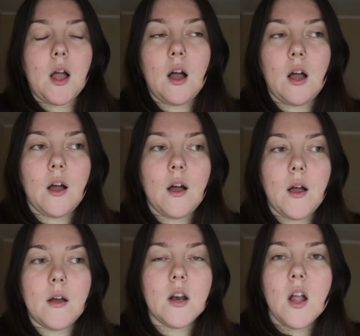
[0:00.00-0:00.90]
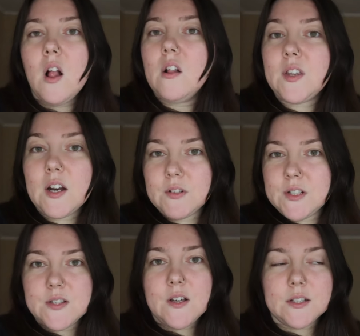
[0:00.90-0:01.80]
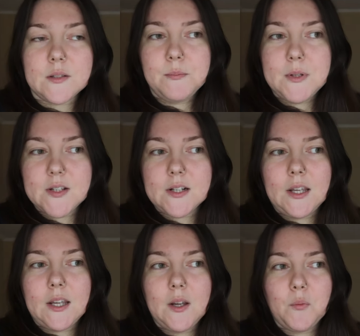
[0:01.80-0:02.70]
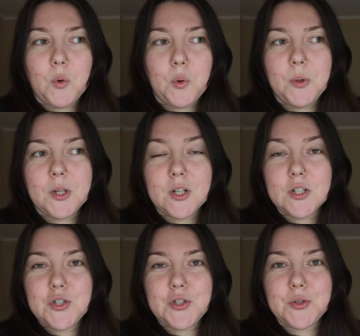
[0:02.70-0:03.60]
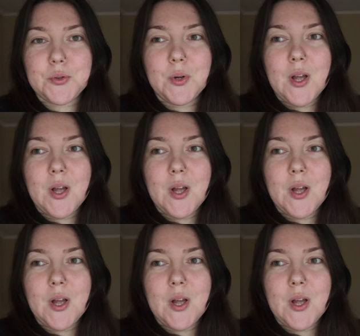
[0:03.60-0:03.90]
Then I will decide basically what we're gonna do